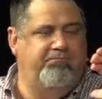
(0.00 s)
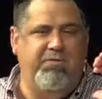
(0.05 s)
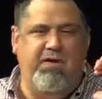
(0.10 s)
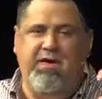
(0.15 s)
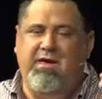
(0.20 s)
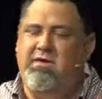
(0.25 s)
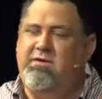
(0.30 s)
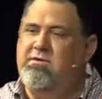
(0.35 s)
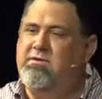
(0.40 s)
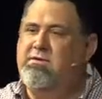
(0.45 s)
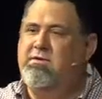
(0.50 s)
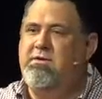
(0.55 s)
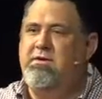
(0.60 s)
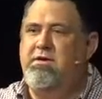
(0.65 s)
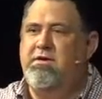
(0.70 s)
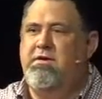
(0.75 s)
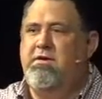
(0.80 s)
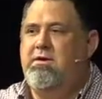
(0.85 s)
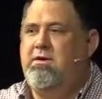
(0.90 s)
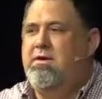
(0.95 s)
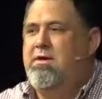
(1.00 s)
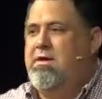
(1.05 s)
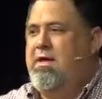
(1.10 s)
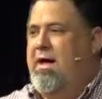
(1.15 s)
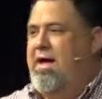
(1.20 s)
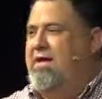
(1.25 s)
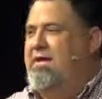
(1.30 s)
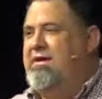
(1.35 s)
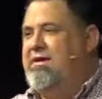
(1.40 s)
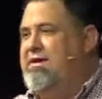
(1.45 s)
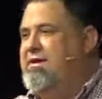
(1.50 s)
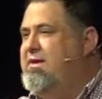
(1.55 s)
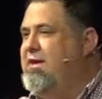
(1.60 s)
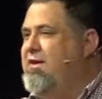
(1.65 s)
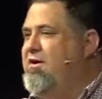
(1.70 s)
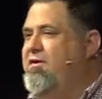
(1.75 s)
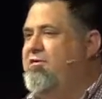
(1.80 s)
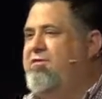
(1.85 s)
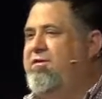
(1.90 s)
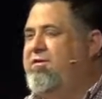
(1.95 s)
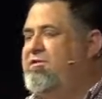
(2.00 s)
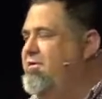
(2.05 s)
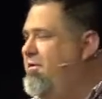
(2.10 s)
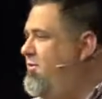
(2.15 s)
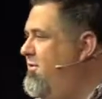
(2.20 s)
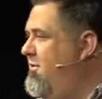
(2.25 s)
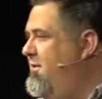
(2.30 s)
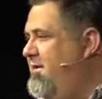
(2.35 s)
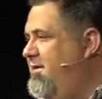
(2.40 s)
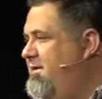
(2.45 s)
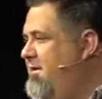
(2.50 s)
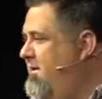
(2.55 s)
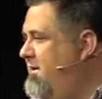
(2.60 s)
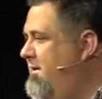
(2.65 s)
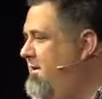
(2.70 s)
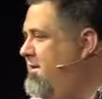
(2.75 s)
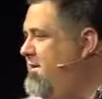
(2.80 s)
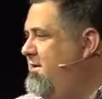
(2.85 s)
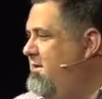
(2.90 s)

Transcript: Man, I didn't care if I saw anything.